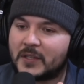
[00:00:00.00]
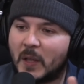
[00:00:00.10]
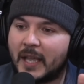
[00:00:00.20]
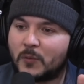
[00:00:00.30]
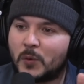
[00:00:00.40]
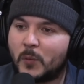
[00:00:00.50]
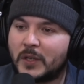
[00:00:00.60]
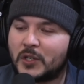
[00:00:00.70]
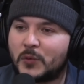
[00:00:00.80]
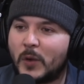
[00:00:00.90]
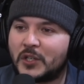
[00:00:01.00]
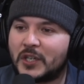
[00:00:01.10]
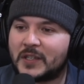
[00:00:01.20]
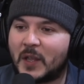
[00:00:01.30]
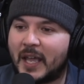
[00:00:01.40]
like, when
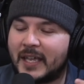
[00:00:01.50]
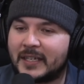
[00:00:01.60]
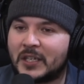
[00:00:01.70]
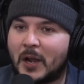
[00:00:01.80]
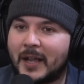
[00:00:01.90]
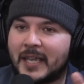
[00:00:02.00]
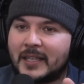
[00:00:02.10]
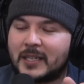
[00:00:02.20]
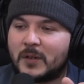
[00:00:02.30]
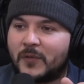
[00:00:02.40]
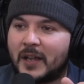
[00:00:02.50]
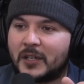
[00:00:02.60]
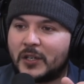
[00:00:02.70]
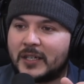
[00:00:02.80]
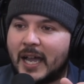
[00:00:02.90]
she's like, you know, I can't seem to find a
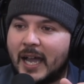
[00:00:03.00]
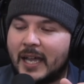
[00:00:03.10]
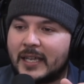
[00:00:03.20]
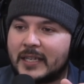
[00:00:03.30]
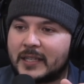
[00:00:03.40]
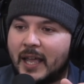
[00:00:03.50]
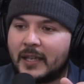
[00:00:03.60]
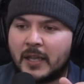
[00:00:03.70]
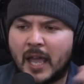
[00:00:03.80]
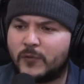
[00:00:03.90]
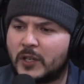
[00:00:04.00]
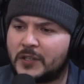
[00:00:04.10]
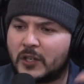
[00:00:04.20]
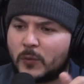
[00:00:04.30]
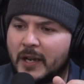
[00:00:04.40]
good guy. He's like, have you
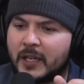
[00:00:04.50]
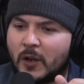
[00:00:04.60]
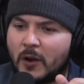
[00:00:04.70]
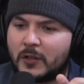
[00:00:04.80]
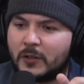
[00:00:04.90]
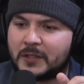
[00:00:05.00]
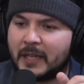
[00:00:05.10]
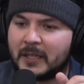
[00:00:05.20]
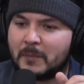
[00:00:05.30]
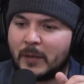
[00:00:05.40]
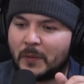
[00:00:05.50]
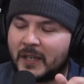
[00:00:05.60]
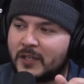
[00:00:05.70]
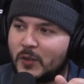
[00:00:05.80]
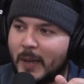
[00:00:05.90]
considered writing an article telling men what they
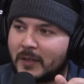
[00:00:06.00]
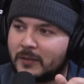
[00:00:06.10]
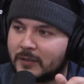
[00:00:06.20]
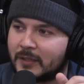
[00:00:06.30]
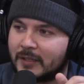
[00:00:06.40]
can do better?